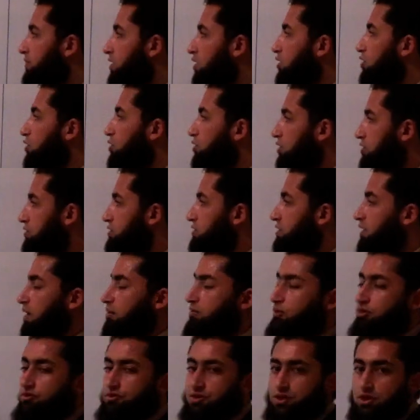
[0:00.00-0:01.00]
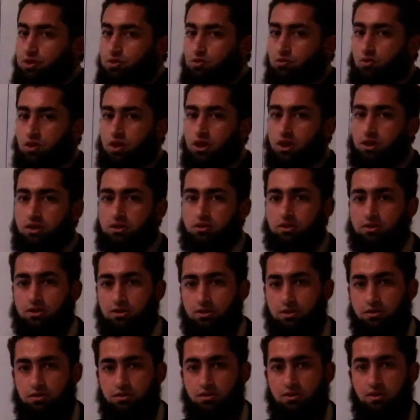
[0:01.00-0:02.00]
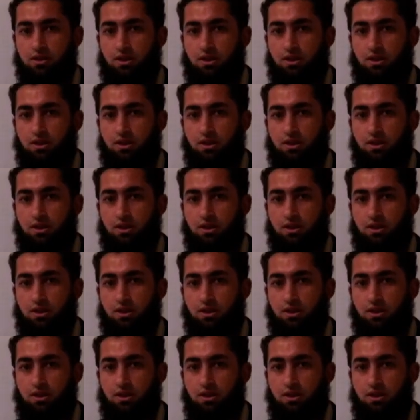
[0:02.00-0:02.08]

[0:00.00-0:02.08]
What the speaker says: or some of these words,